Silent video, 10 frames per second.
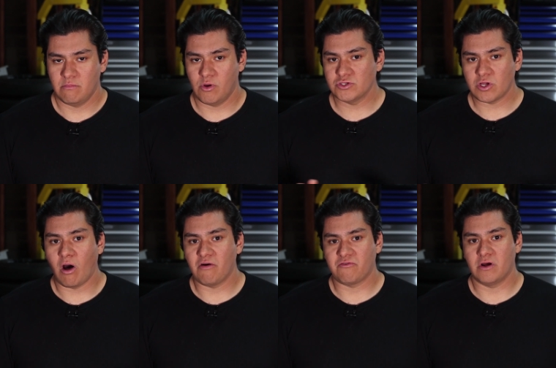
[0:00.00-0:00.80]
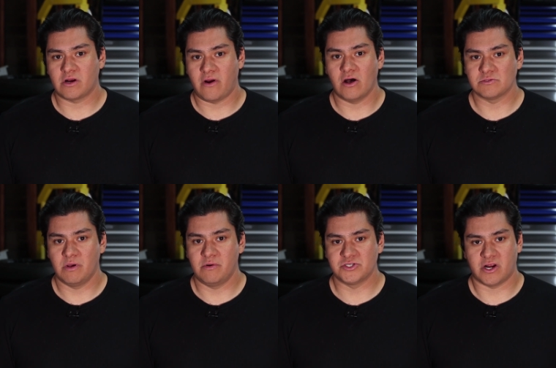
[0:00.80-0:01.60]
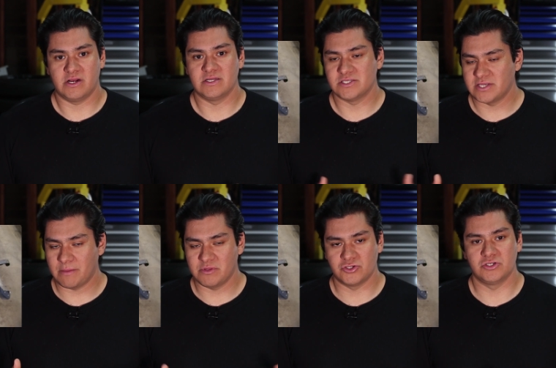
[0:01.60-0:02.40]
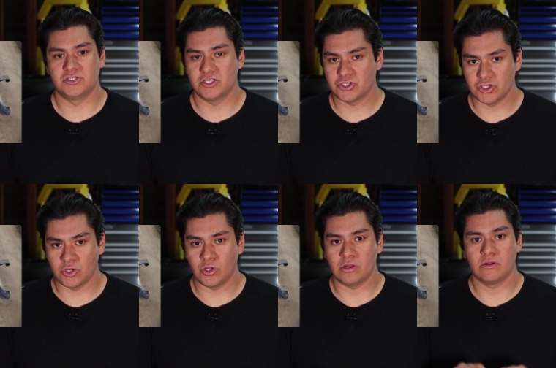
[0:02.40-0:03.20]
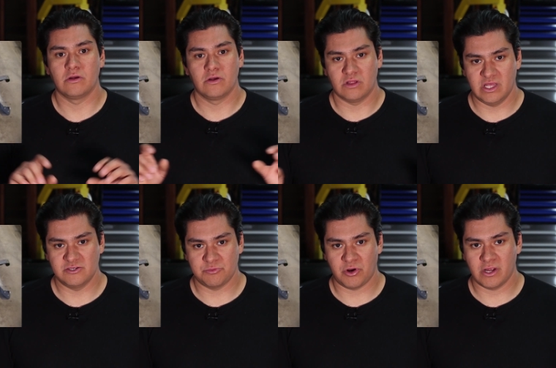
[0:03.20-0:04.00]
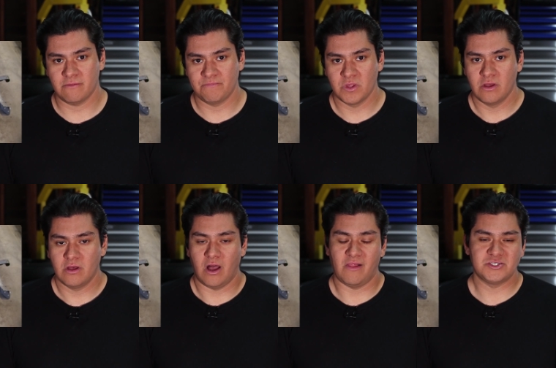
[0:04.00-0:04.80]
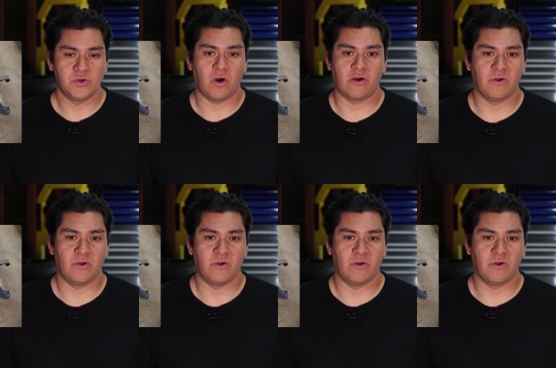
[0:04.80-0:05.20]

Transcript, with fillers: Most all front cross members are going to accept the traditional leaf spring, unless you want